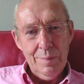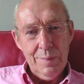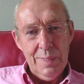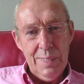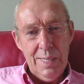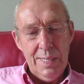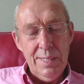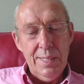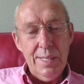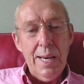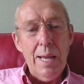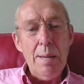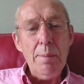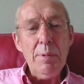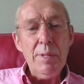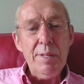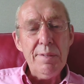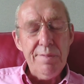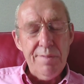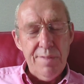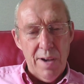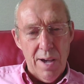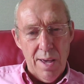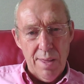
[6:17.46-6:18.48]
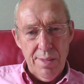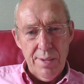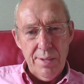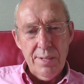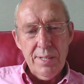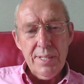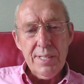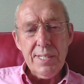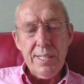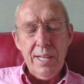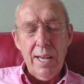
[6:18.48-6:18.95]
In the name of the Father,
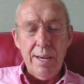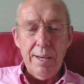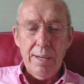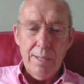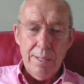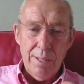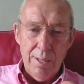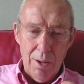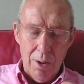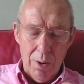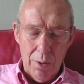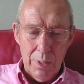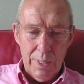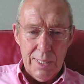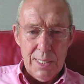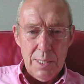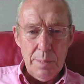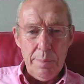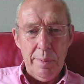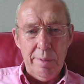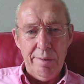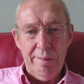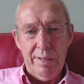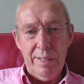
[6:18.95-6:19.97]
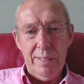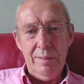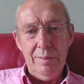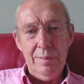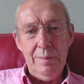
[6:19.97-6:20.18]
the Son, and the Holy Spirit.